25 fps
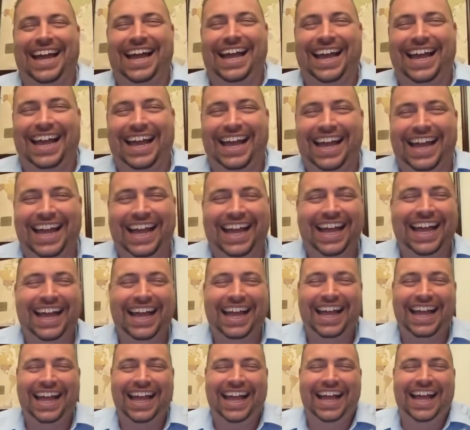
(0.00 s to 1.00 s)

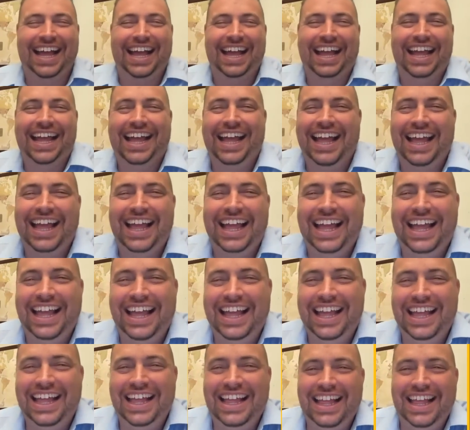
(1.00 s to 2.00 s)

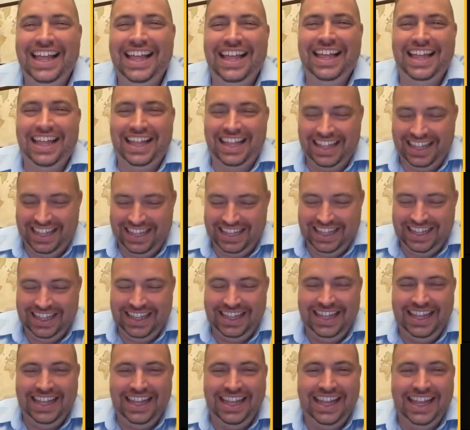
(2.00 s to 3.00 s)

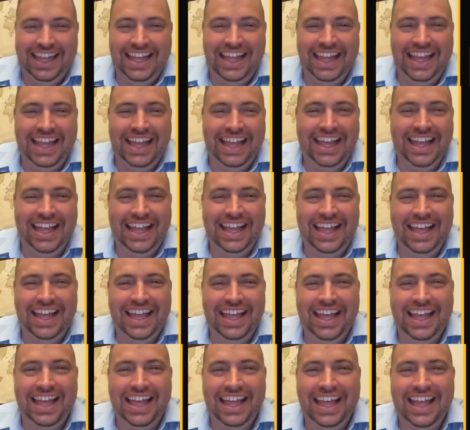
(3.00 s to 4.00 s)

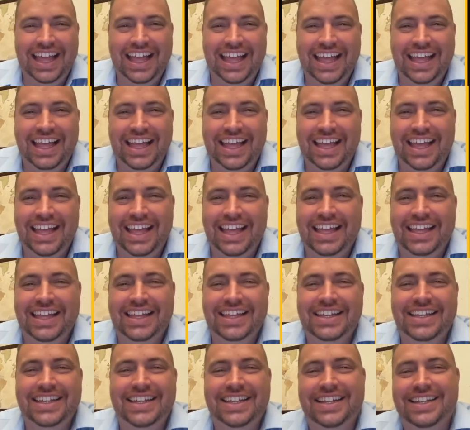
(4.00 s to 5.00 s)

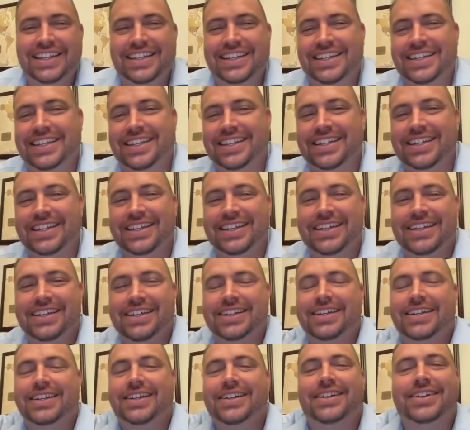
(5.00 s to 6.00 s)

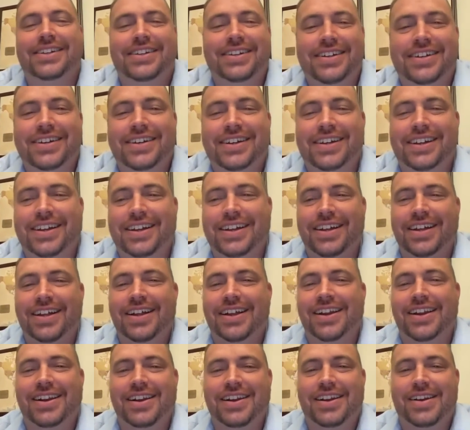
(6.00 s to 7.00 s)

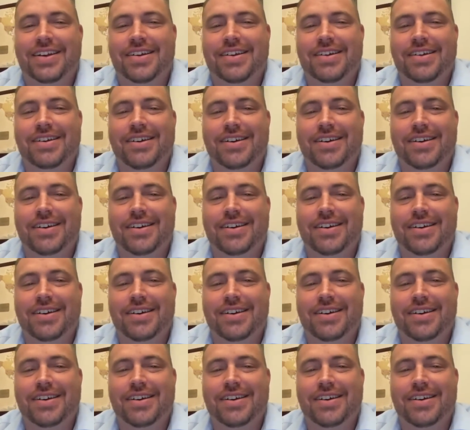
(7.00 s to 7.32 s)
No words are spoken by the person on screen.